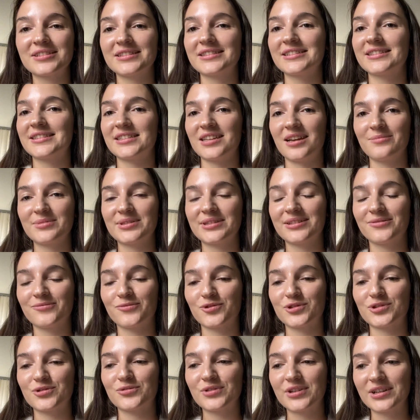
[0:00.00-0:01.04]
It's something
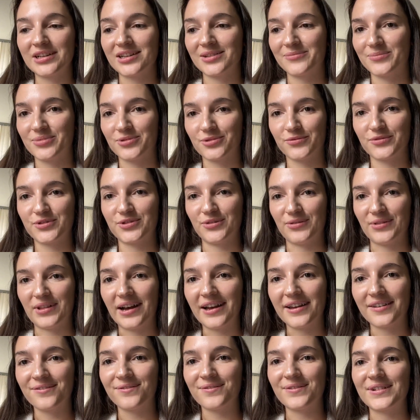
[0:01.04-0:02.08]
what really improves your
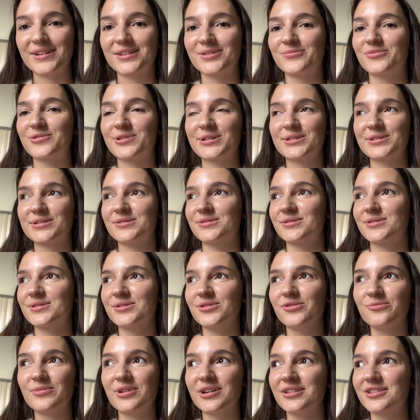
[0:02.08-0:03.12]
life and brings you
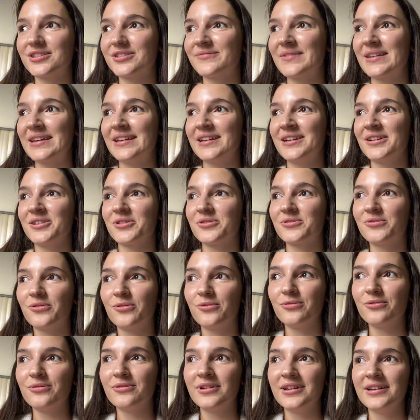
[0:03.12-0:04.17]
so much
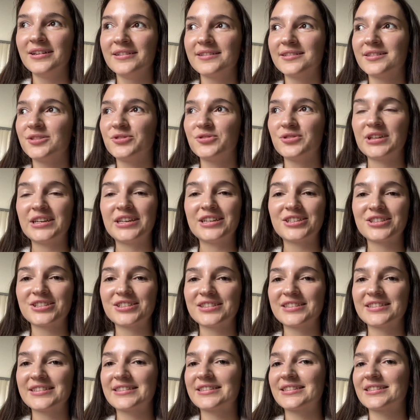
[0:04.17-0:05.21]
cool
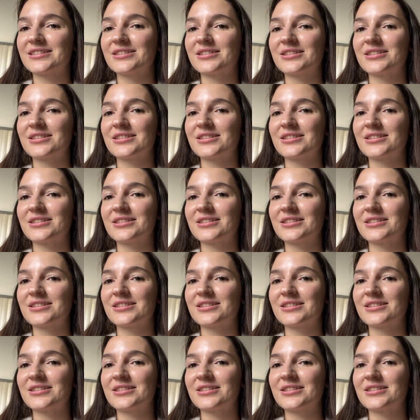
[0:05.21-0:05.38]
situations,